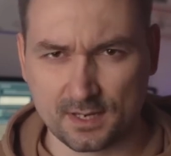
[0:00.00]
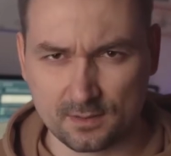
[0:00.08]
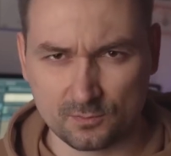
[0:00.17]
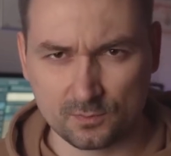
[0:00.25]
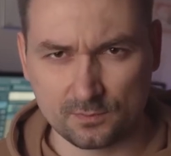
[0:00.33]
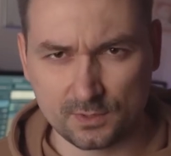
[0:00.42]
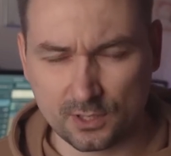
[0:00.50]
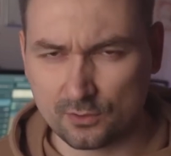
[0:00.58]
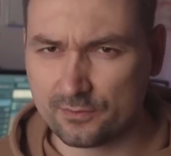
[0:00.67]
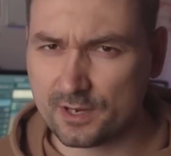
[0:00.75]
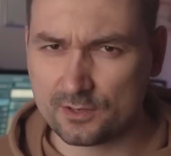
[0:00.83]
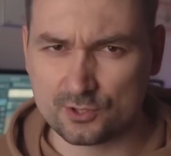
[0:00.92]
I'm sure
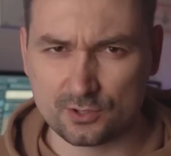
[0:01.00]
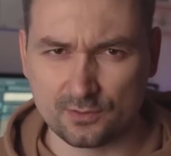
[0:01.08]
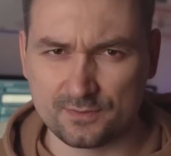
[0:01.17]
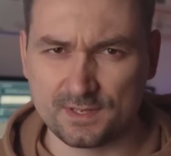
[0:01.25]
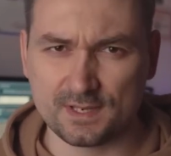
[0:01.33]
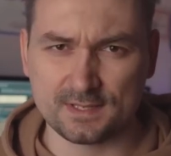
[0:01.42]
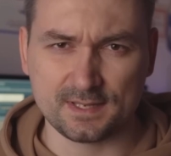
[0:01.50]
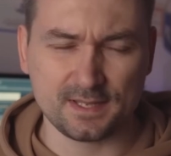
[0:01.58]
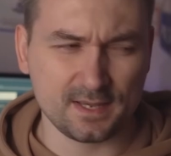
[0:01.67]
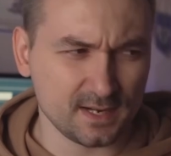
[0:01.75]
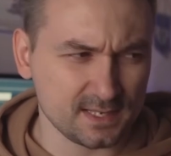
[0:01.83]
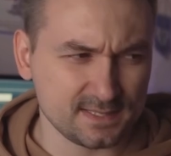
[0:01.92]
that all these neural
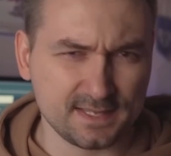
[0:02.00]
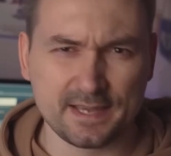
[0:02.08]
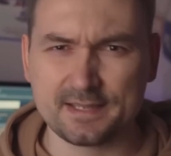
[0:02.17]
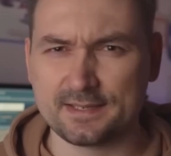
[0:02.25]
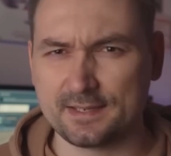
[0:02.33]
networks,